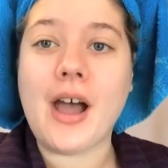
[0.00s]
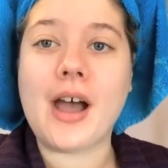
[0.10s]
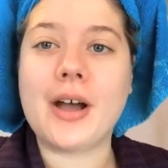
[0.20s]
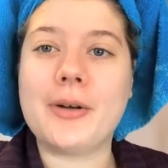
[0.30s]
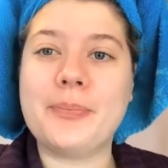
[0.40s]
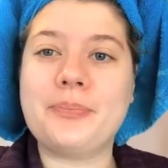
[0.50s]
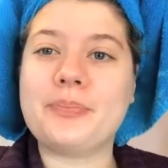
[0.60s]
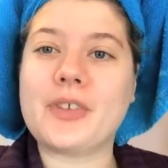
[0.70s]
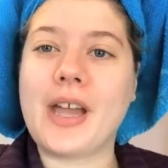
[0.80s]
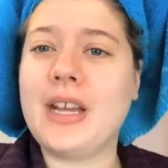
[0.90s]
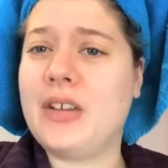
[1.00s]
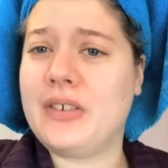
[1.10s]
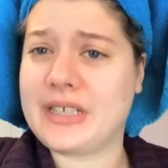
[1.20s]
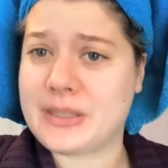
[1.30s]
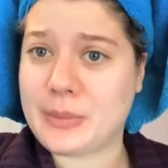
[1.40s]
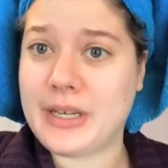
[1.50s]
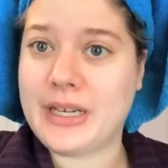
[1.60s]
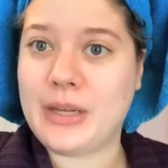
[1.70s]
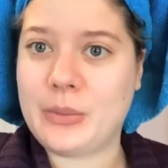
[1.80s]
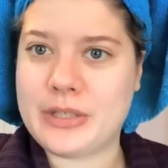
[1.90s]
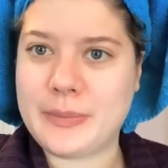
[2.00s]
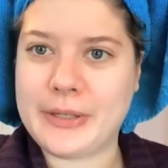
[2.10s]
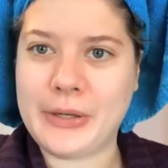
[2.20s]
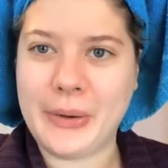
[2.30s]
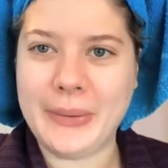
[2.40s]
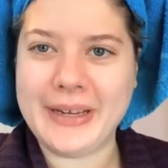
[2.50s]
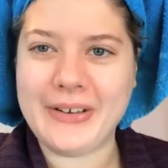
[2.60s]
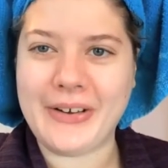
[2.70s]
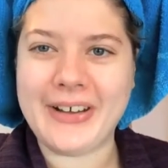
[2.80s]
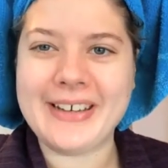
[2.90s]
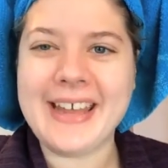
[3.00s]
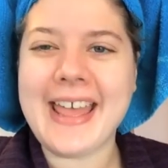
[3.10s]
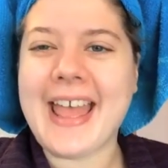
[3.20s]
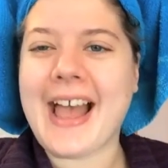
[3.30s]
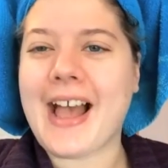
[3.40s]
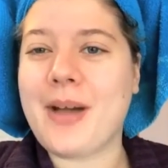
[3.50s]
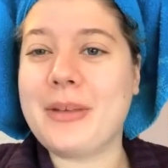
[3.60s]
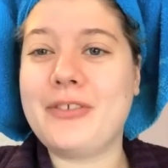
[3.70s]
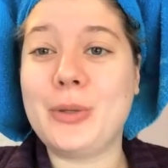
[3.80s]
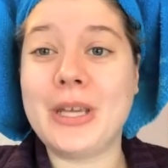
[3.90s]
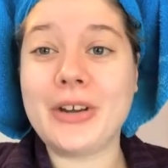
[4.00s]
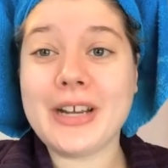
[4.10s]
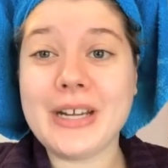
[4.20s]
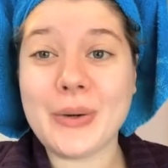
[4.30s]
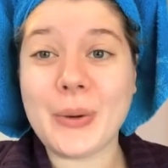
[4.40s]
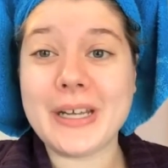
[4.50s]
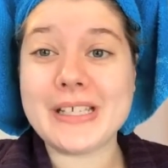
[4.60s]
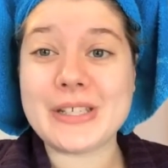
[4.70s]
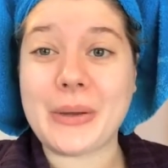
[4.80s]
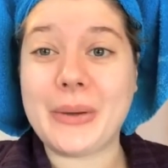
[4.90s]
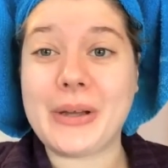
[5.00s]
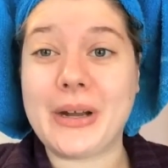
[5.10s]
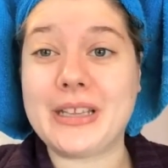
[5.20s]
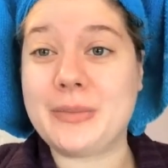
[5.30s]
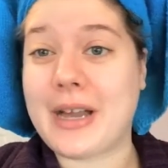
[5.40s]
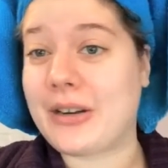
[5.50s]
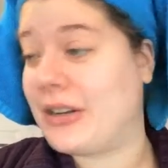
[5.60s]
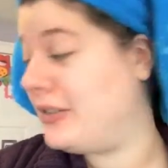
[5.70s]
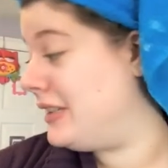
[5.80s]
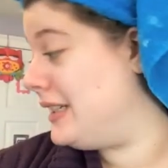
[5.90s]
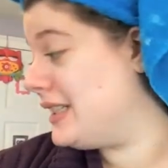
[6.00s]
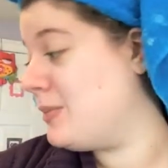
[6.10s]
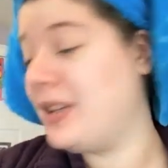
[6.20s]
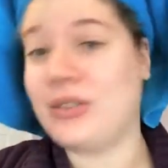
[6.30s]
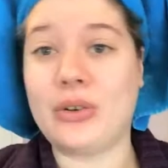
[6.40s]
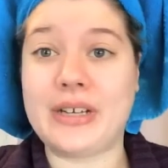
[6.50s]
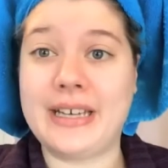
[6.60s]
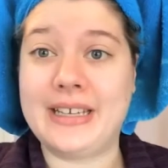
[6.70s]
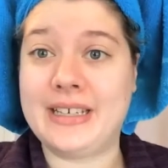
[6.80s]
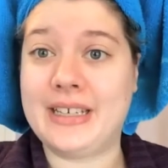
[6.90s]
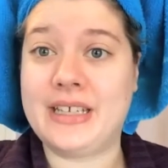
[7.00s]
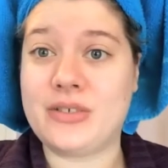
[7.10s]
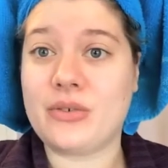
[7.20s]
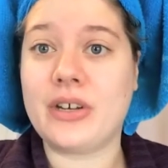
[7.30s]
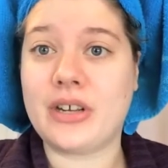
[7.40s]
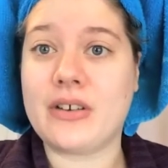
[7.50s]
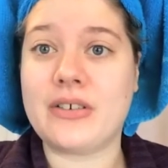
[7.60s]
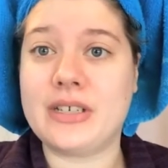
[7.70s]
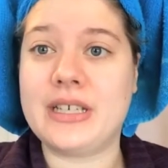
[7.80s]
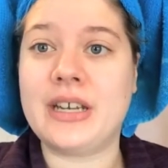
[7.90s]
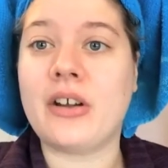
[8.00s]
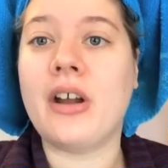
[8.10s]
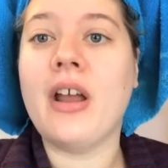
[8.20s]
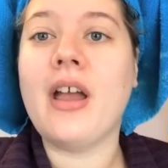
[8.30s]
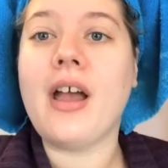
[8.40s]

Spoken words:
kind of explaining what's been going on. If you hear any noise going on in the background, it's my little kitten. He's running around in here.